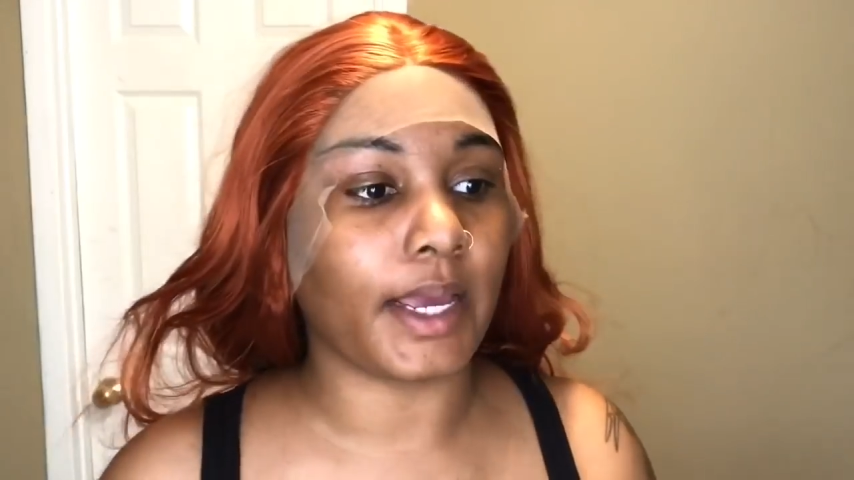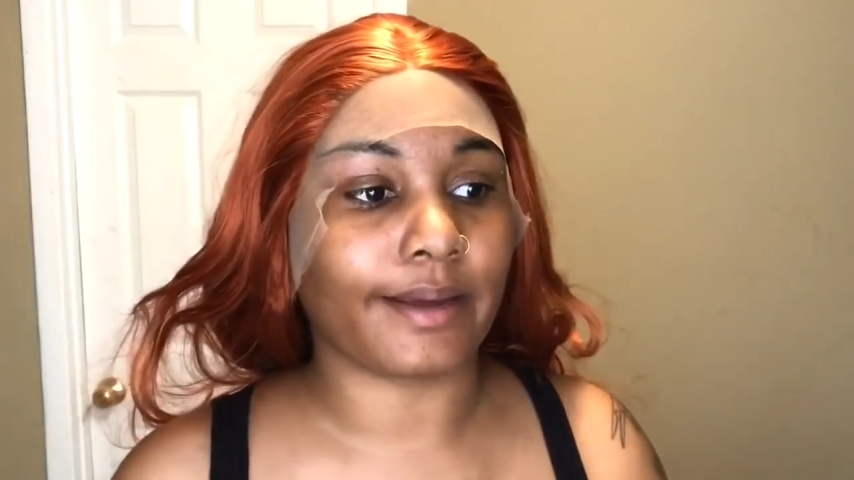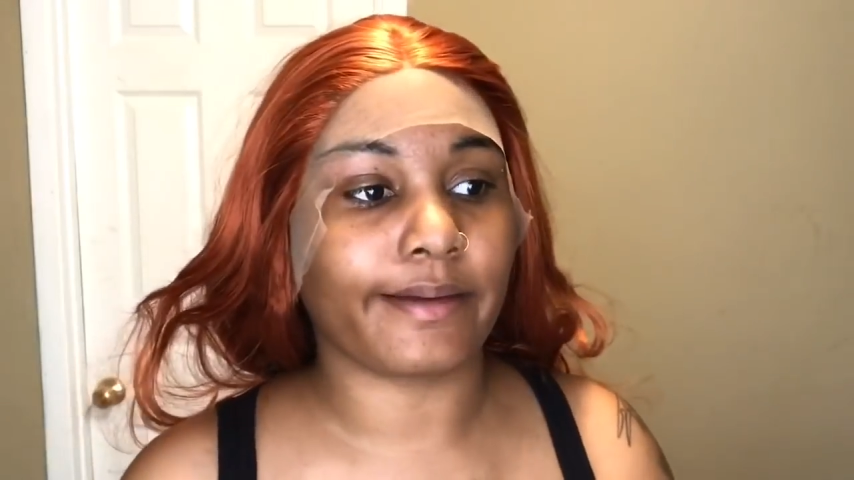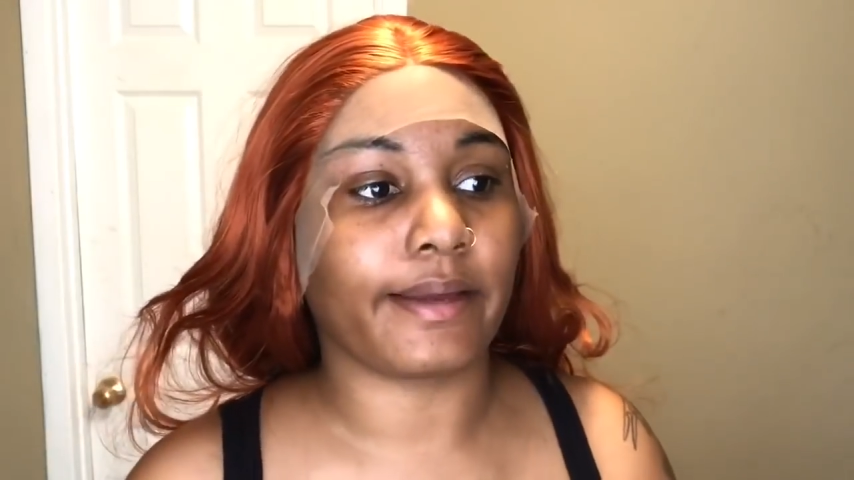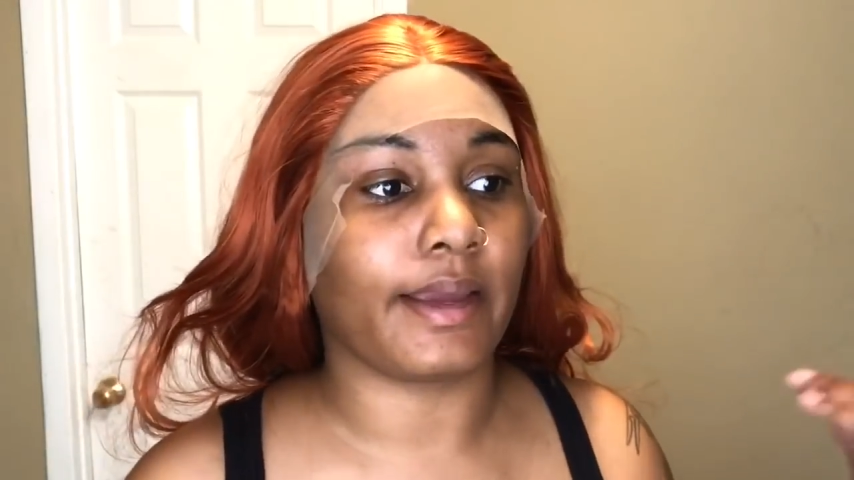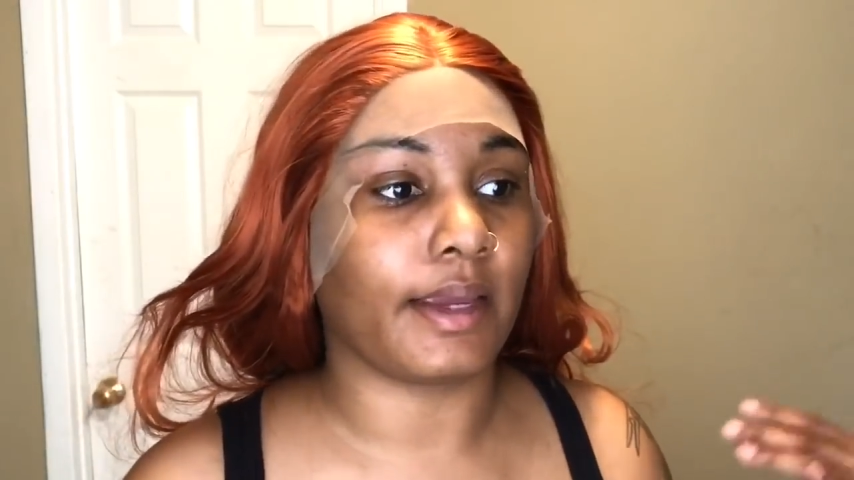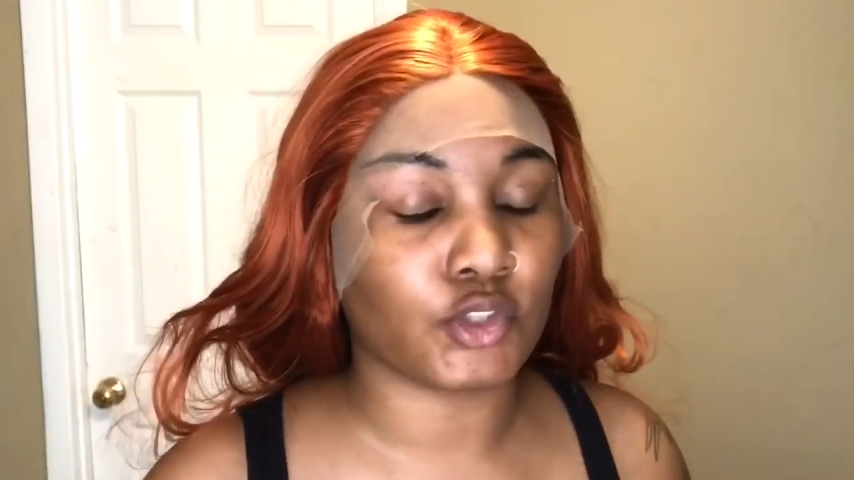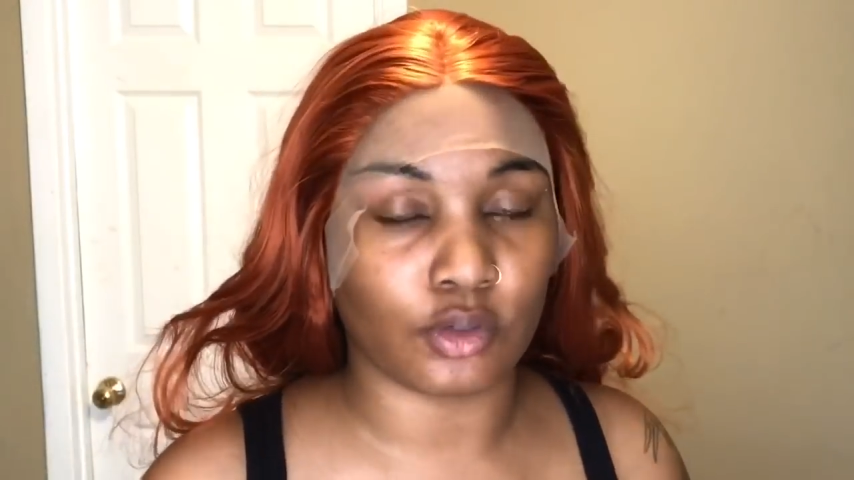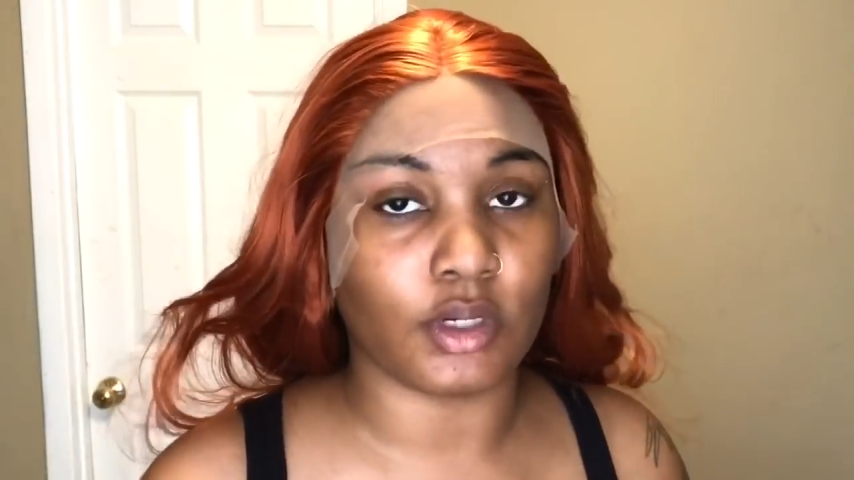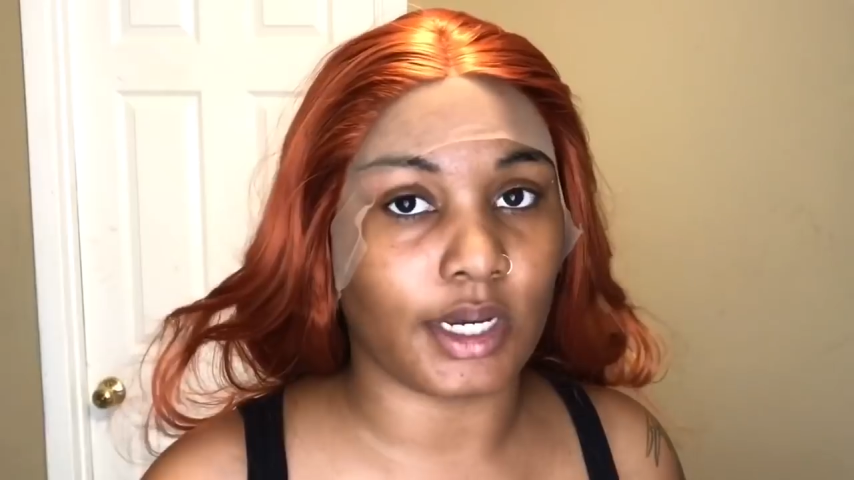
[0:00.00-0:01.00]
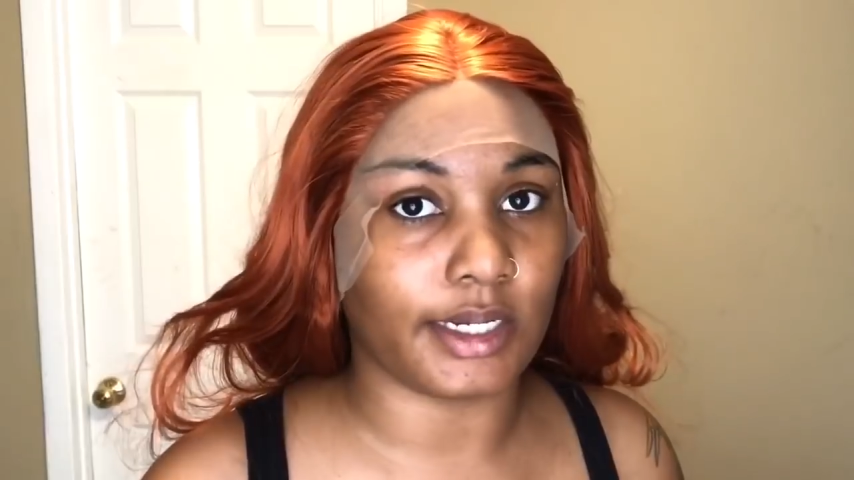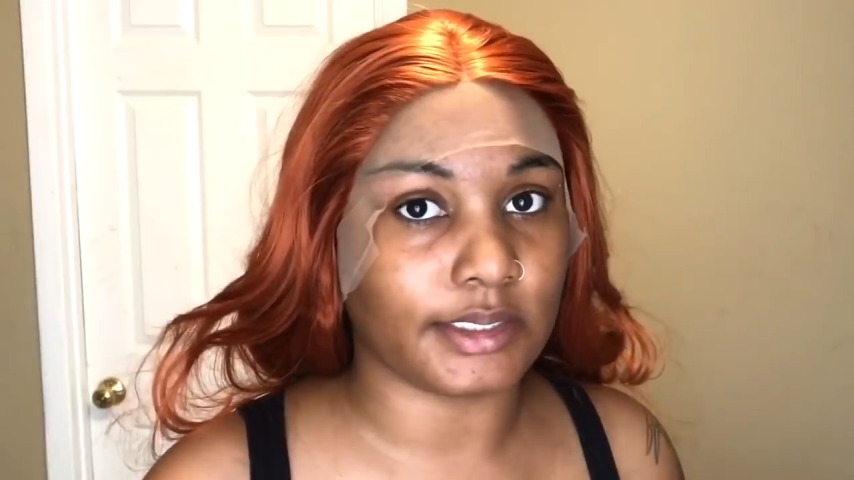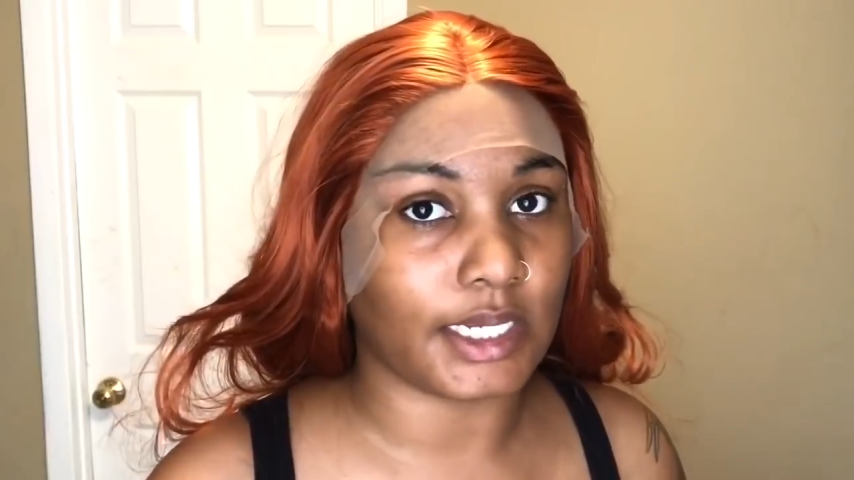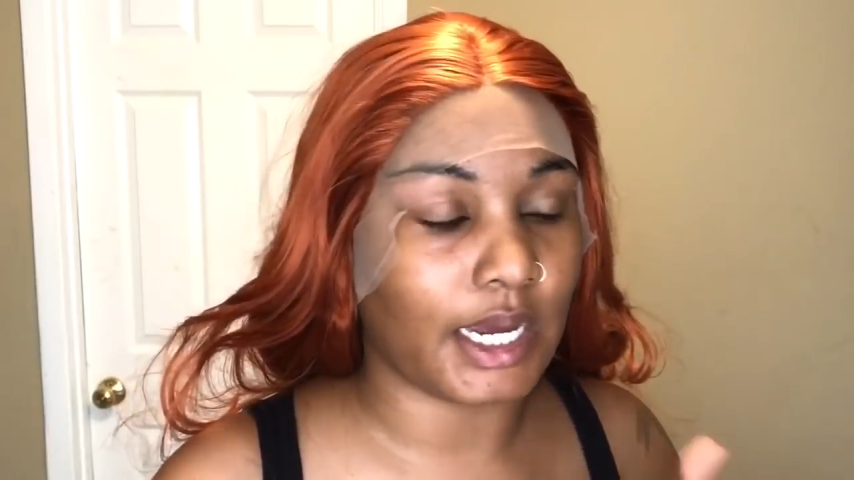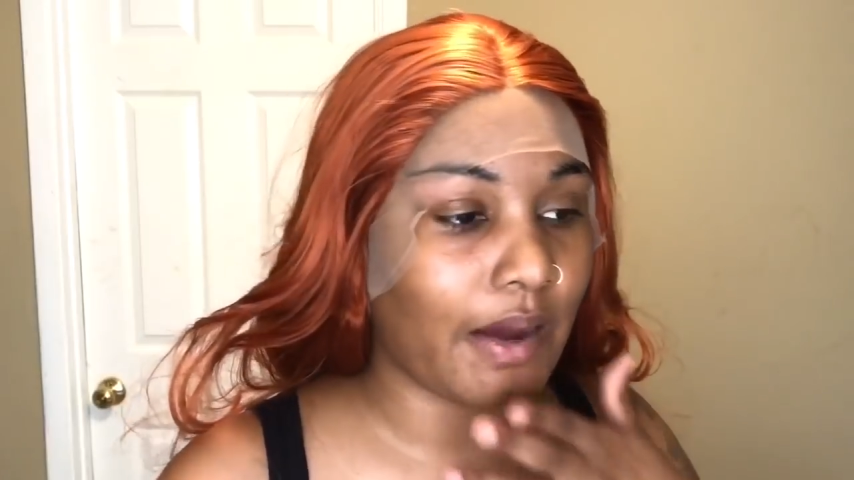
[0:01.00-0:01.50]
back and show you
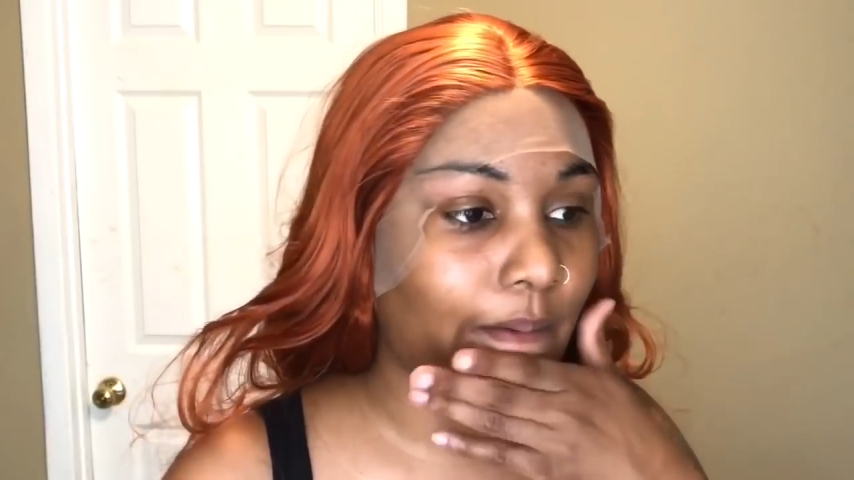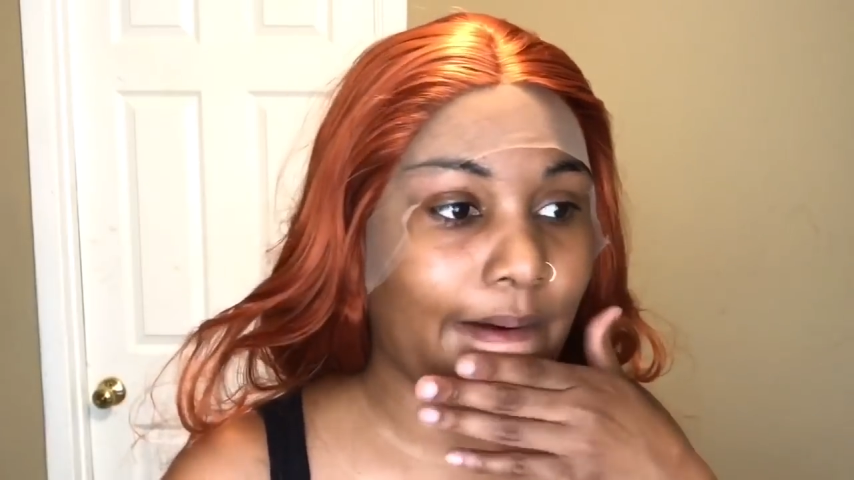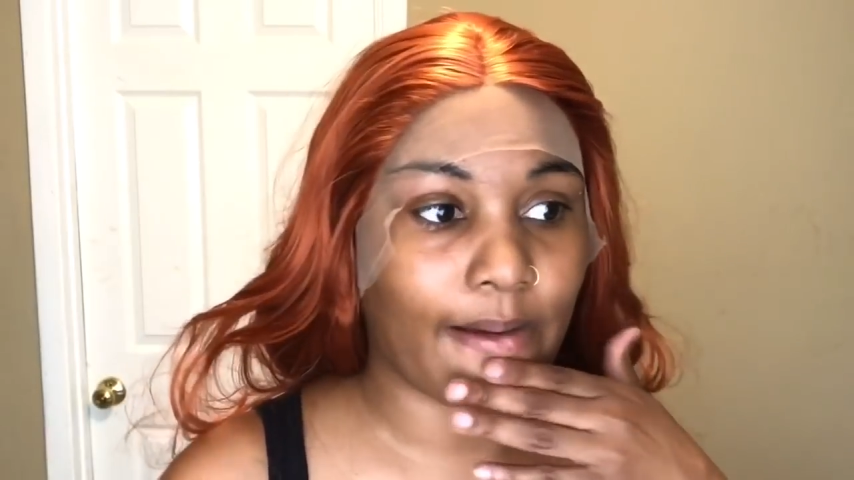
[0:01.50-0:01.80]
guys how